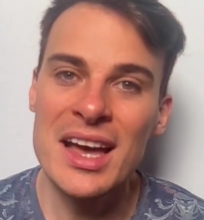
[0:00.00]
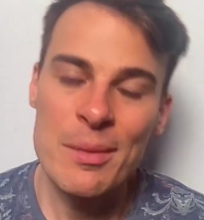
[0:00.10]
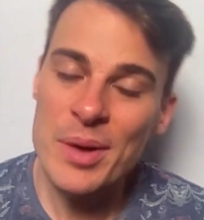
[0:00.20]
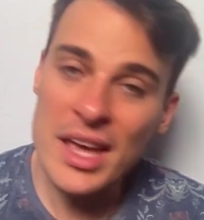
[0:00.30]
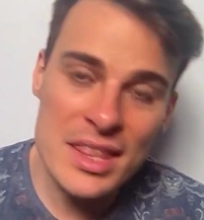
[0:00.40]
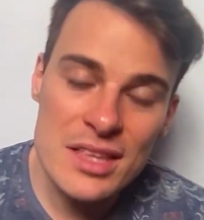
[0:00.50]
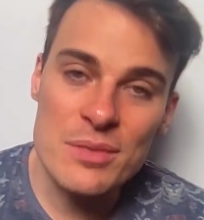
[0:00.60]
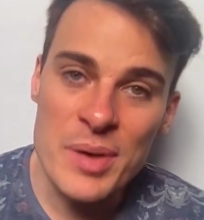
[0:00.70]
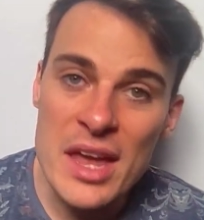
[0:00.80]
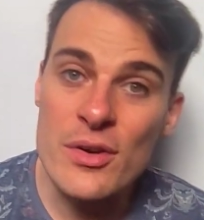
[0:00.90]
But I think
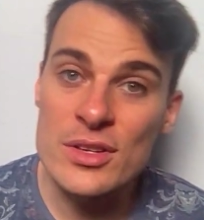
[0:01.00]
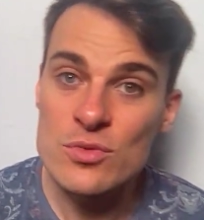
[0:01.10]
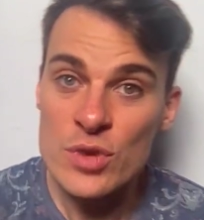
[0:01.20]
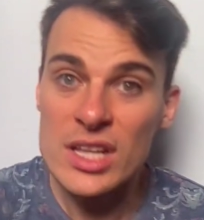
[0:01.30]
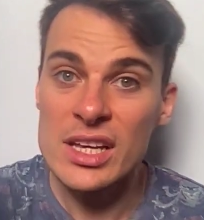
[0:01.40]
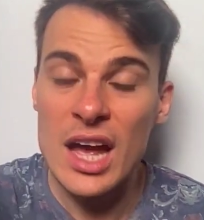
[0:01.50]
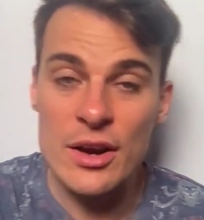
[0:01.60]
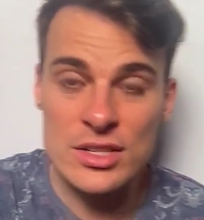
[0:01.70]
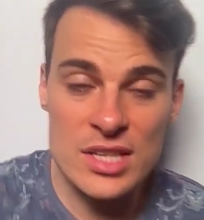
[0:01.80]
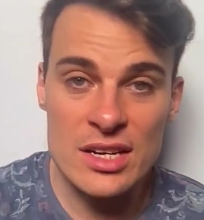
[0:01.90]
that parents really are
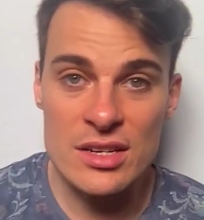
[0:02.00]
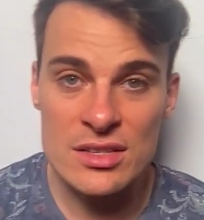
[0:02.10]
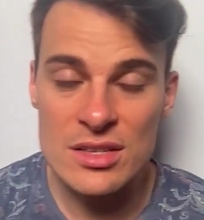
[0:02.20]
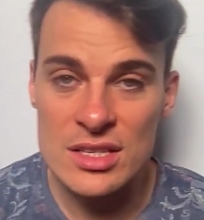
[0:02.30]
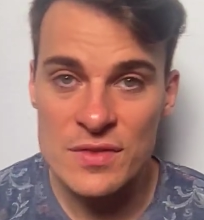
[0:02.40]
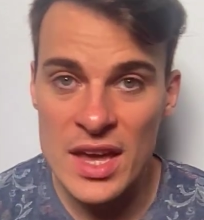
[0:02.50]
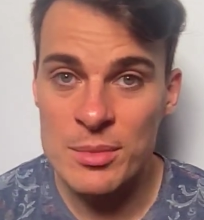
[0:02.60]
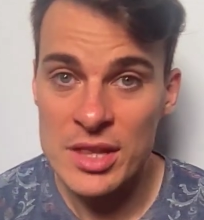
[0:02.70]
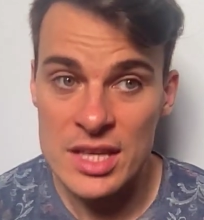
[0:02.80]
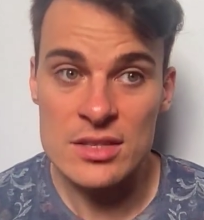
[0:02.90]
extended into this
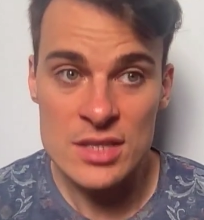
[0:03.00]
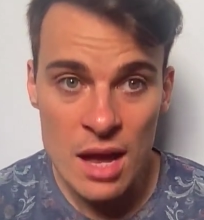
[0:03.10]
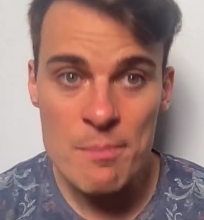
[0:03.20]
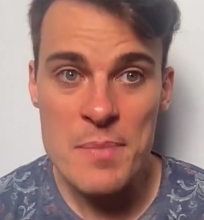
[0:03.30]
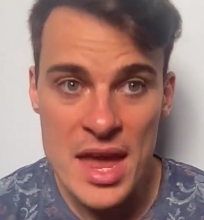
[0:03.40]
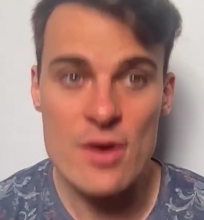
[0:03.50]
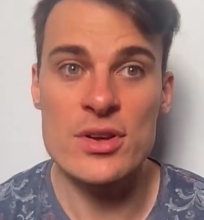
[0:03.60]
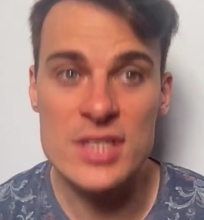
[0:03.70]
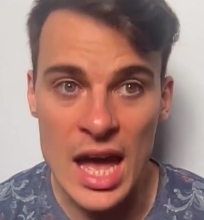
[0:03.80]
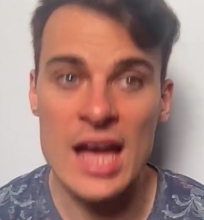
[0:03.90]
family thing. Some
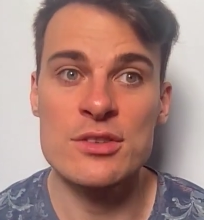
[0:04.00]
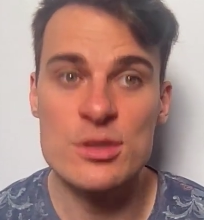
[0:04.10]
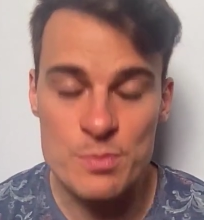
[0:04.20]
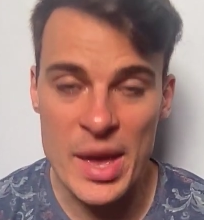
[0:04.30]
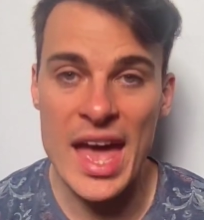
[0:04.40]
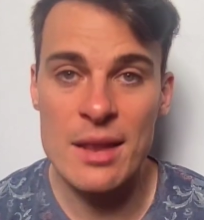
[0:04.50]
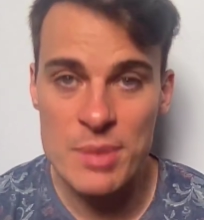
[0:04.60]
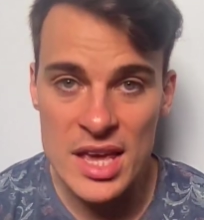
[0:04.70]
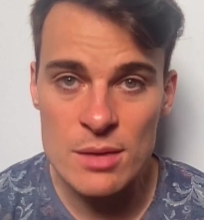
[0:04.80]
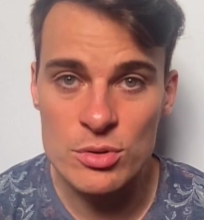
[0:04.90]
parents are just bad
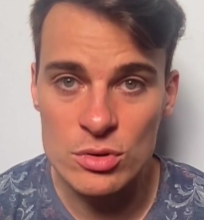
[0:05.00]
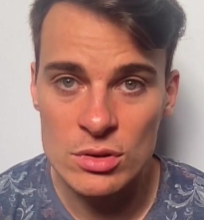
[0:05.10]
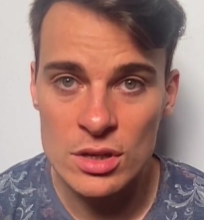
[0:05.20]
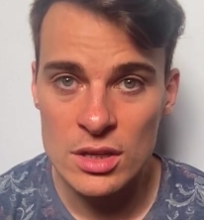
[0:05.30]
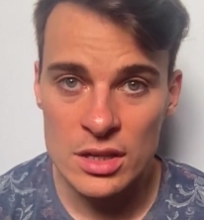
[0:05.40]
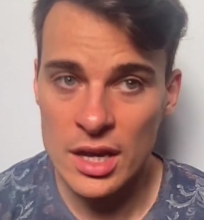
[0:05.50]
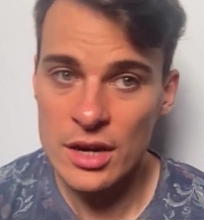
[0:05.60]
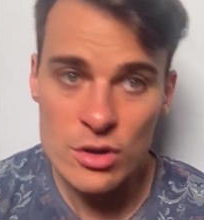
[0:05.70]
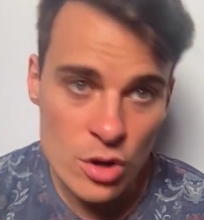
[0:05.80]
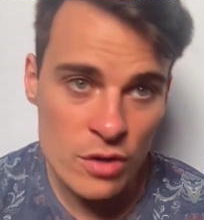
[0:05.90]
people. Now, I
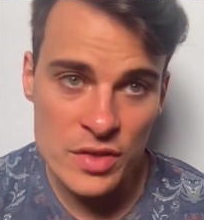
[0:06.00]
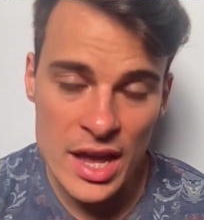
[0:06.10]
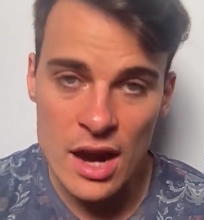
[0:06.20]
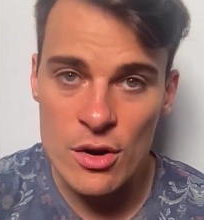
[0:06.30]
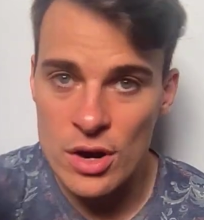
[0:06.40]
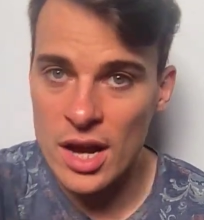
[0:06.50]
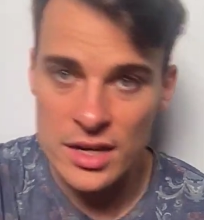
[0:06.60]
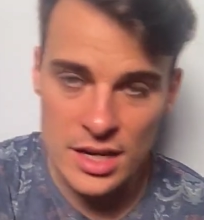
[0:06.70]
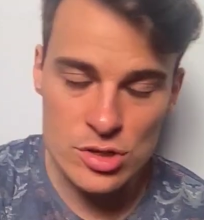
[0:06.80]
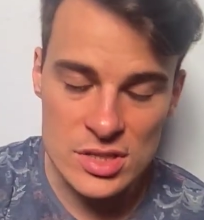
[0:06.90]
don't know if they are or aren't.
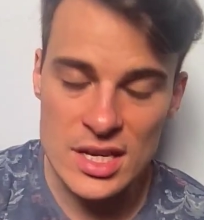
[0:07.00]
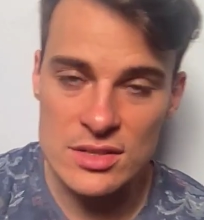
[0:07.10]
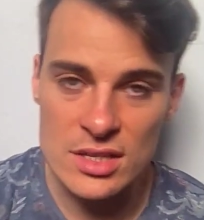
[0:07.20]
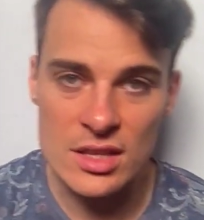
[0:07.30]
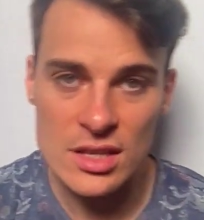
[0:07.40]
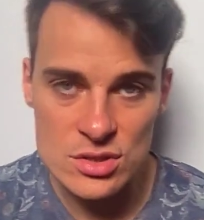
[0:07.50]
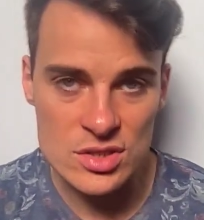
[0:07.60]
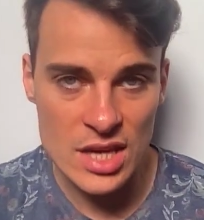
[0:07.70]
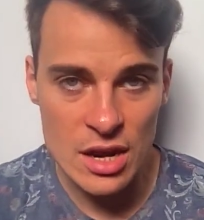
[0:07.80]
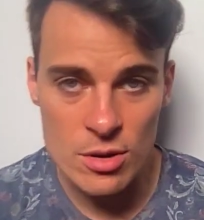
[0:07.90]
It actually sounds like that they
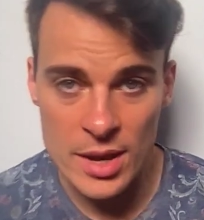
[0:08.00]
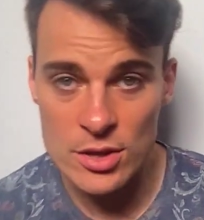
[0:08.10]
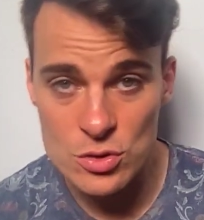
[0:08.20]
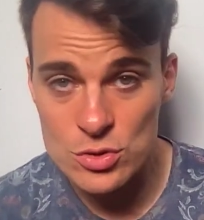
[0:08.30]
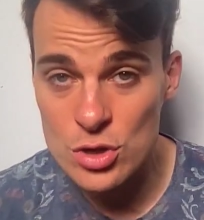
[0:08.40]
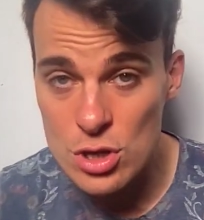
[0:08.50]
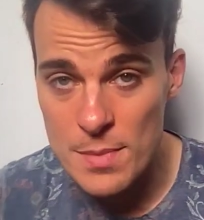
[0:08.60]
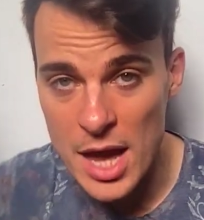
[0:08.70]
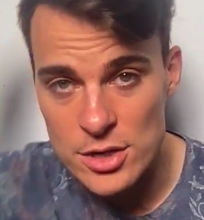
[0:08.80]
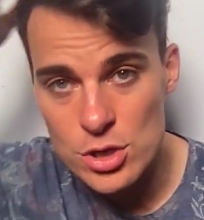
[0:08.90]
just care about you too
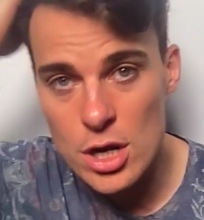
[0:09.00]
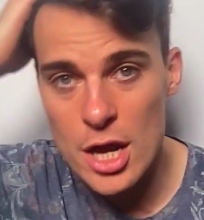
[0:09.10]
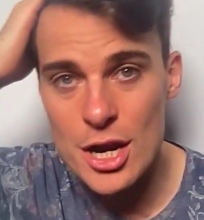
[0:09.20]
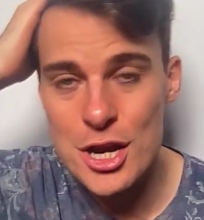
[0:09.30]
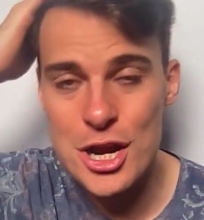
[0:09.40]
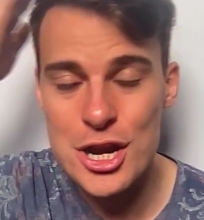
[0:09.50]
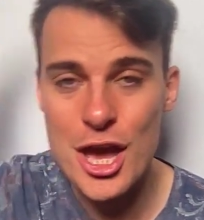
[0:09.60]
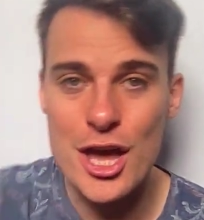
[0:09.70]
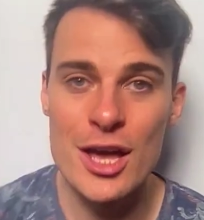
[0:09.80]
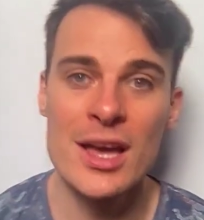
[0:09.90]
much. La, la, la,
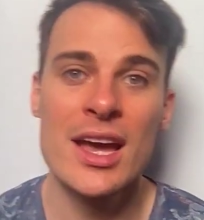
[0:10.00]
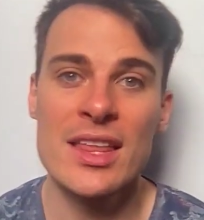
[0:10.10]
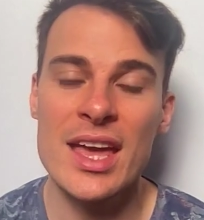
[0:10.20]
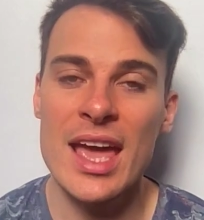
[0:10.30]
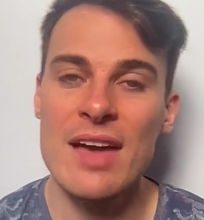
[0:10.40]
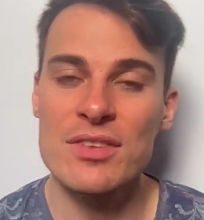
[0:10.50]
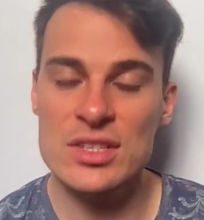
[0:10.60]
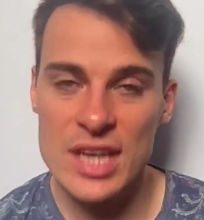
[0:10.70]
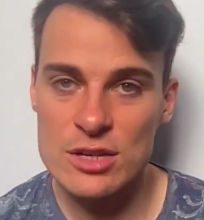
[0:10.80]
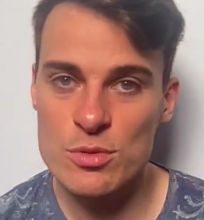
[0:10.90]
la. And they have an
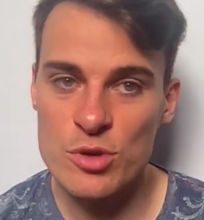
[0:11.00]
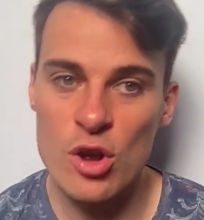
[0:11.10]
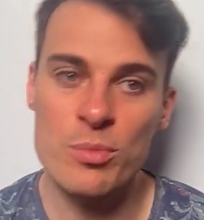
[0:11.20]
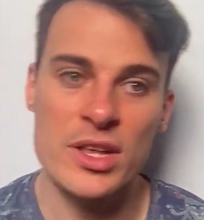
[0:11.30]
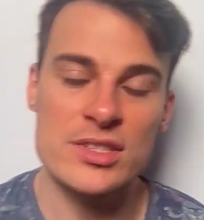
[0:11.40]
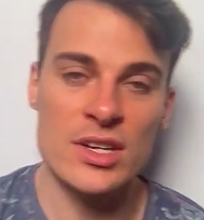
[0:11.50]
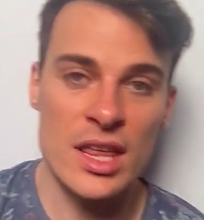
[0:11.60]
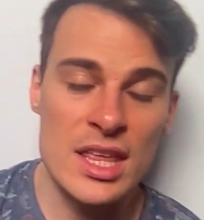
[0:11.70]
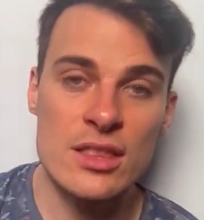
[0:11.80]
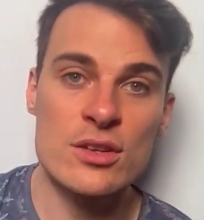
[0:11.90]
attachment complex. And I
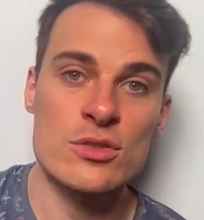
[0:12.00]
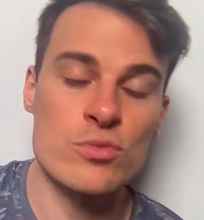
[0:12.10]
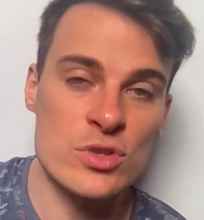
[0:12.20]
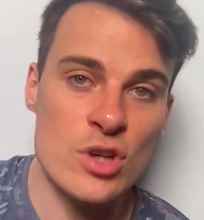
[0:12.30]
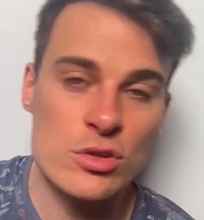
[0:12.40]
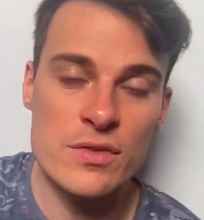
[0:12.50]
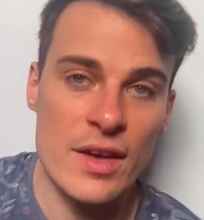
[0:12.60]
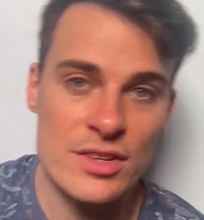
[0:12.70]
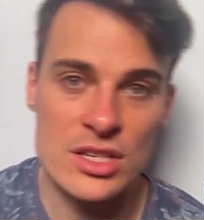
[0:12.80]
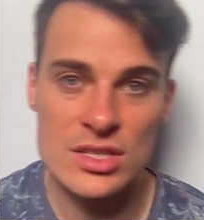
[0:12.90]
think that as a result of
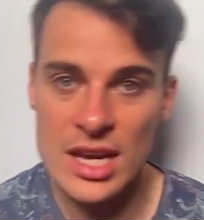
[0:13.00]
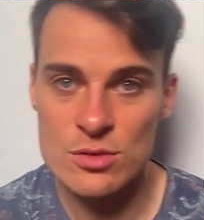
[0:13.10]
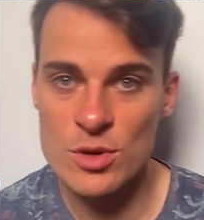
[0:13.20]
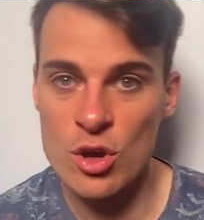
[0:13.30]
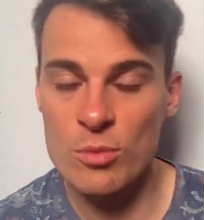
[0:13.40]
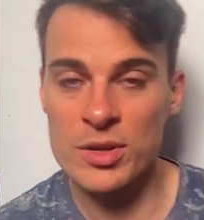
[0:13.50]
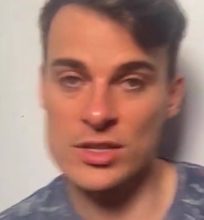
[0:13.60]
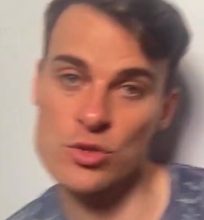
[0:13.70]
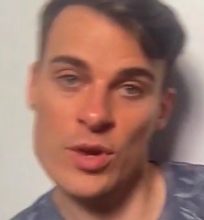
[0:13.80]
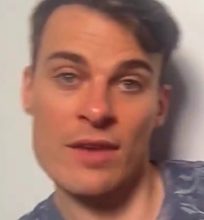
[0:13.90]
having an attachment
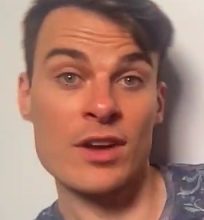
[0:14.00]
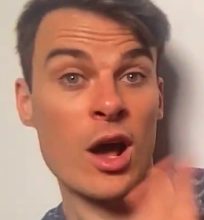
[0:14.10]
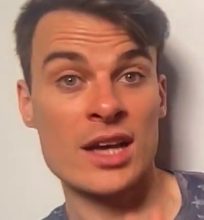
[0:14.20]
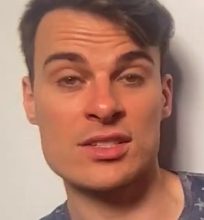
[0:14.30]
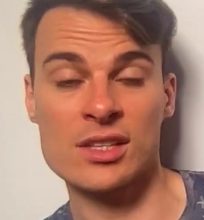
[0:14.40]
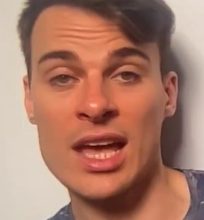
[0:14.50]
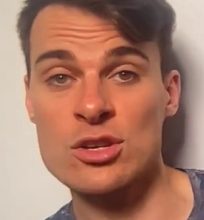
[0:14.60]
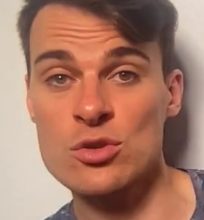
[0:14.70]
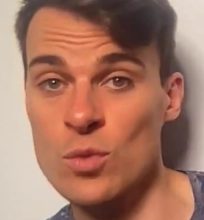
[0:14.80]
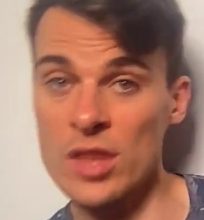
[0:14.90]
complex, you would have an
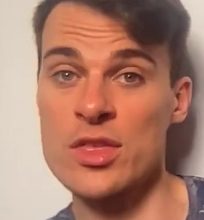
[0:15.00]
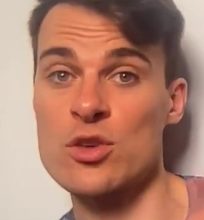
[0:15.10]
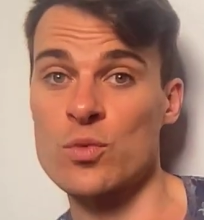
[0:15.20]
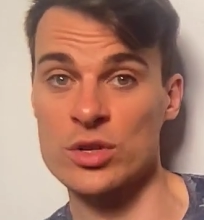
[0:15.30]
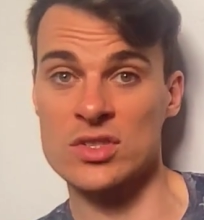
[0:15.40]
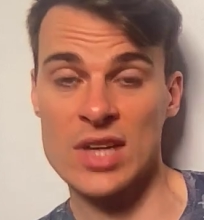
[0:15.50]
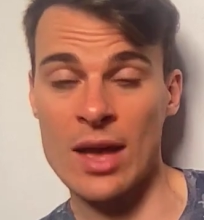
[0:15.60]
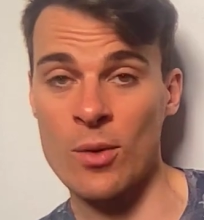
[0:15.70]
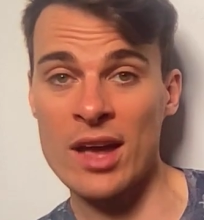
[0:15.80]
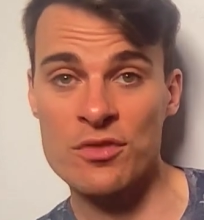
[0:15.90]
isolation one that you want to stay
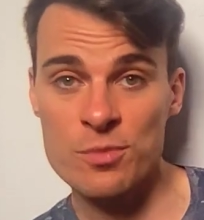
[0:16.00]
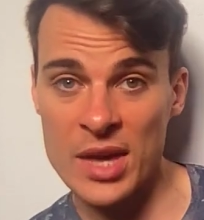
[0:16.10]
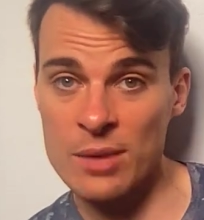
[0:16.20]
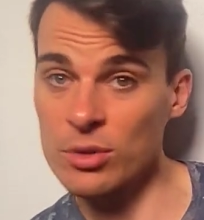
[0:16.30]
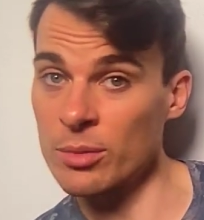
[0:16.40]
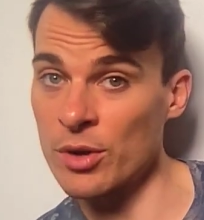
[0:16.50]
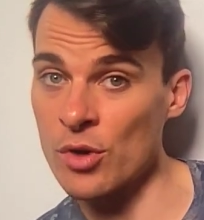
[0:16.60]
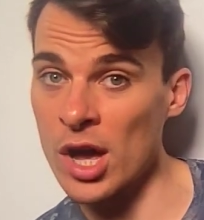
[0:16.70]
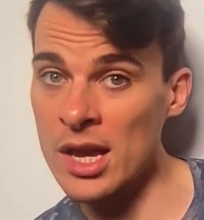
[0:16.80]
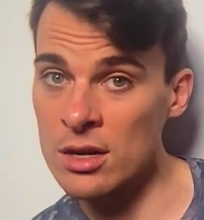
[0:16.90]
away from people. Am I
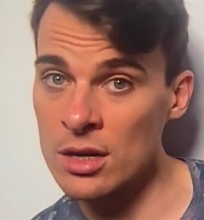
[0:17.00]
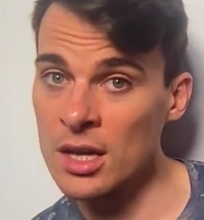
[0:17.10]
right?